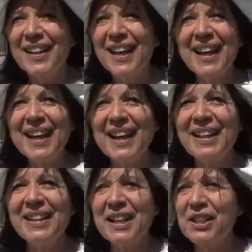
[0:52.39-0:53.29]

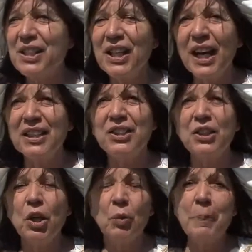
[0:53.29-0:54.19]
and they decided to
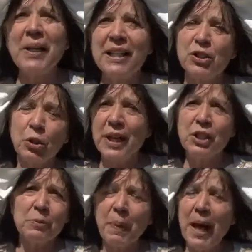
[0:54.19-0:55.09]
go up against the
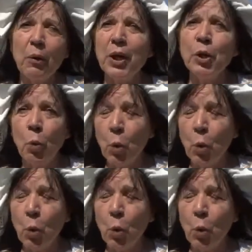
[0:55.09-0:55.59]
greatest power in the